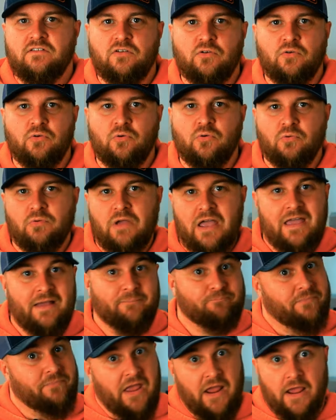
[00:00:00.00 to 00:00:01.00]
to
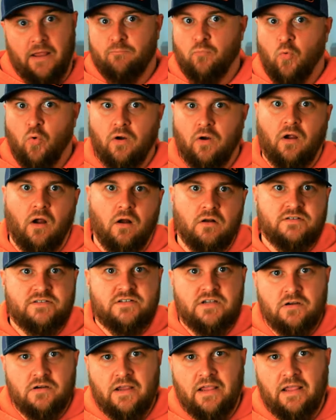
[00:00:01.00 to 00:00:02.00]
add more cards
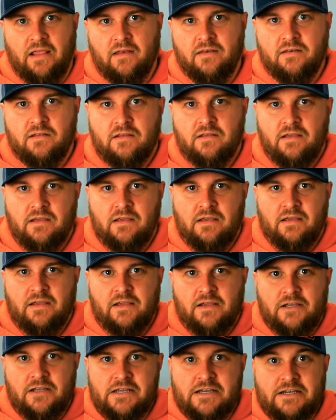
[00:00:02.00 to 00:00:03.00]
to your hand.
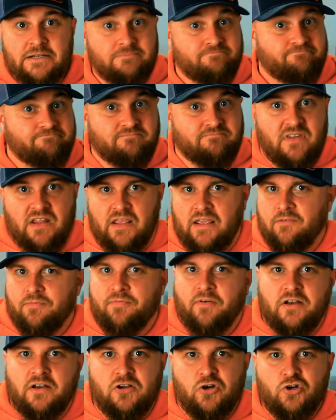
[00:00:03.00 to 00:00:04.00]
If
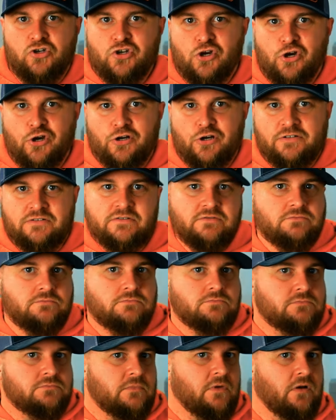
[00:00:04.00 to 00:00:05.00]
on your turn,
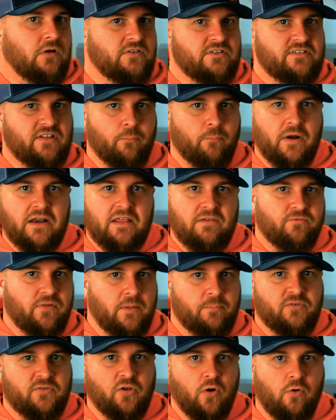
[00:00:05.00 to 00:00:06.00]
somebody
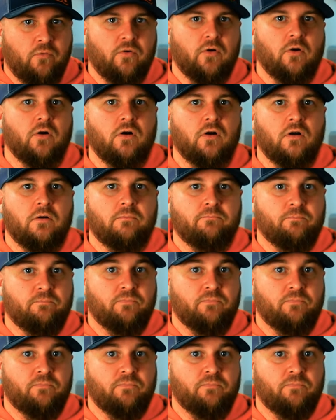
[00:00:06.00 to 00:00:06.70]
flips over